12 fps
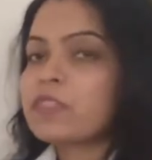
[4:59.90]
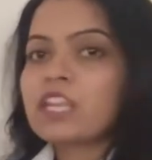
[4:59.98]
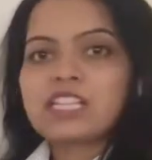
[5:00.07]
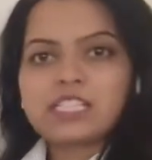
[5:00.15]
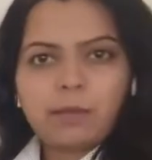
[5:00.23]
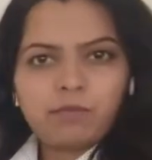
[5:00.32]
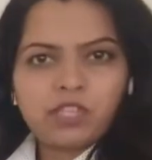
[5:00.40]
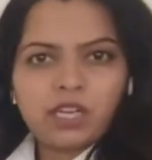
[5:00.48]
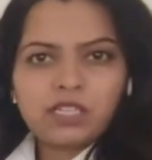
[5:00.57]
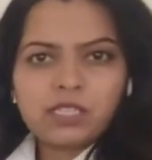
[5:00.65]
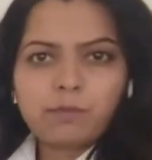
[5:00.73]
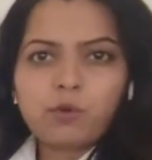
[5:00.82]
subject,
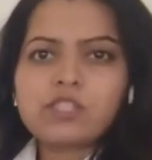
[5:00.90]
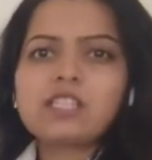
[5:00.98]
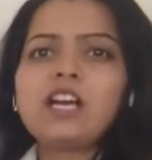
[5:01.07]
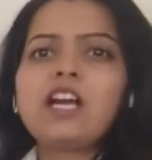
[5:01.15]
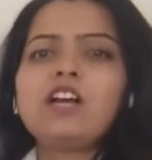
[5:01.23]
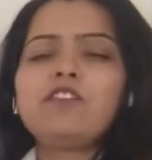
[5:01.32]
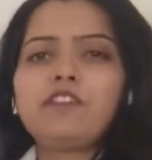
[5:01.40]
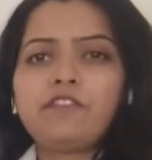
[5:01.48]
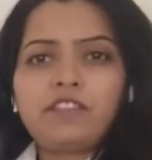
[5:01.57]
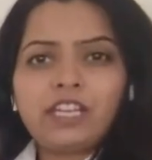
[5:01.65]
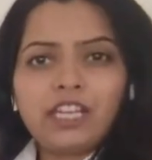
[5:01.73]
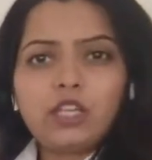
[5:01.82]
suppose
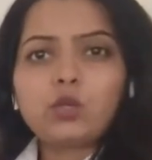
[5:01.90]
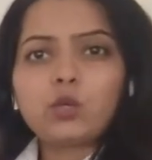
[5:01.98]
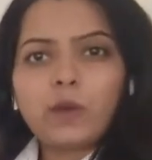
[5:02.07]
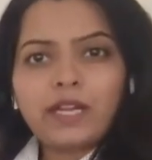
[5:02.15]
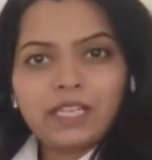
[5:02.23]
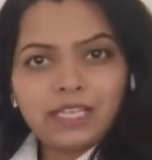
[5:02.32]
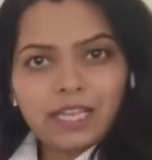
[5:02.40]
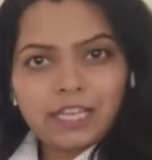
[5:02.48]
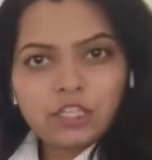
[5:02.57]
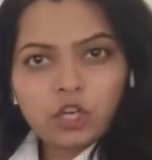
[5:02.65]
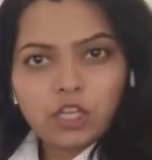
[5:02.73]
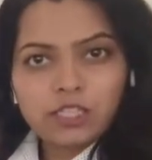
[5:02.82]
15 to 20 case
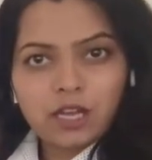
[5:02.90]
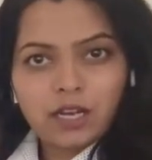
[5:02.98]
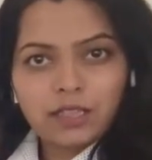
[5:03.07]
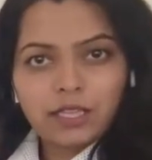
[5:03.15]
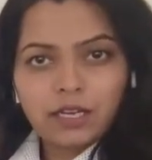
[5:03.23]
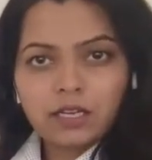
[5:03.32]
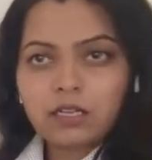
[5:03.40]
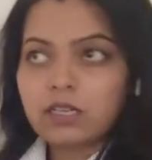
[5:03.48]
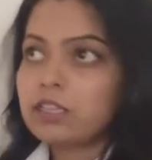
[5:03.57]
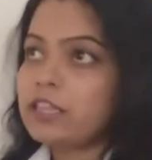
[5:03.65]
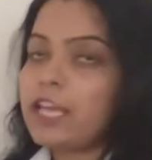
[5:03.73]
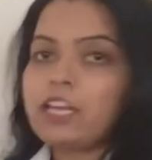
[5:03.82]
laws are there,
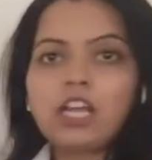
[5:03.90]
then